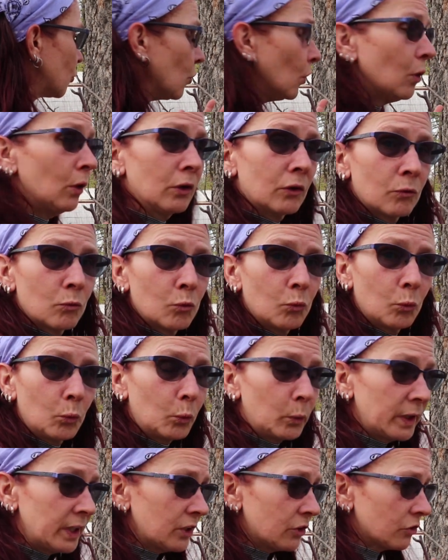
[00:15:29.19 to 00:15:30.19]
told and
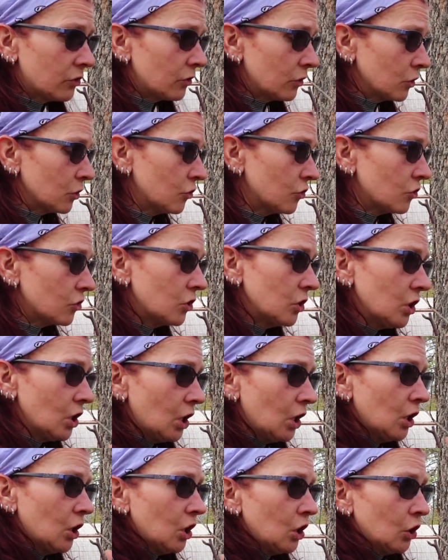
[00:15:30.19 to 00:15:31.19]
researched
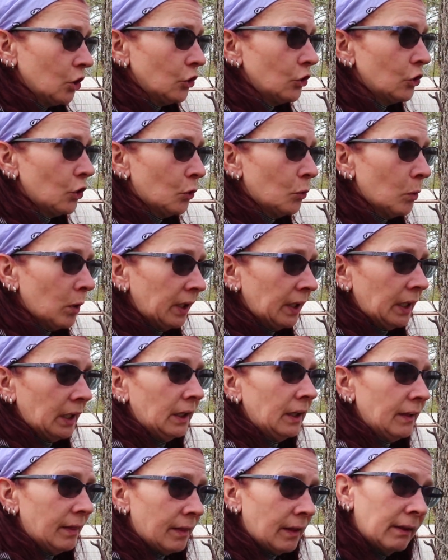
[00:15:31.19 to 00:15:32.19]
you don't want
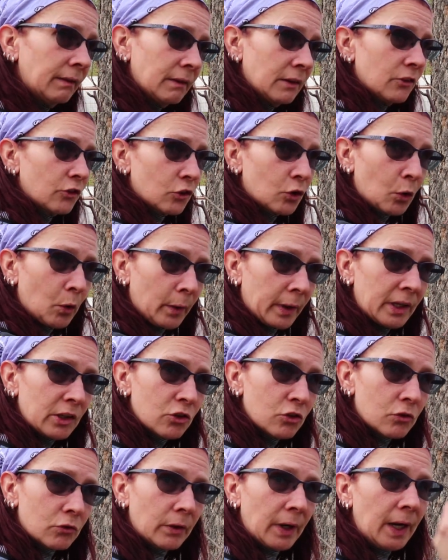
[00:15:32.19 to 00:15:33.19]
anything that's growing
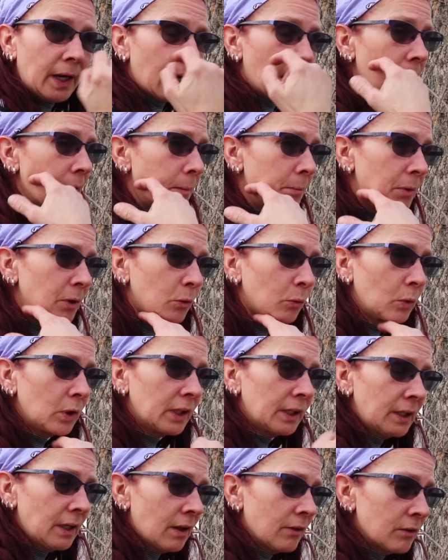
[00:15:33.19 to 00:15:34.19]
straight up. It
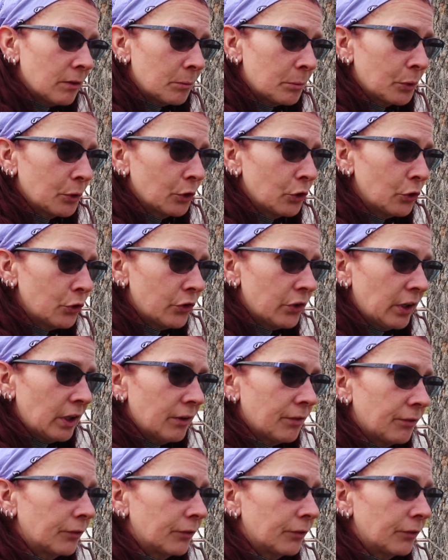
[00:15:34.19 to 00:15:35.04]
really doesn't produce any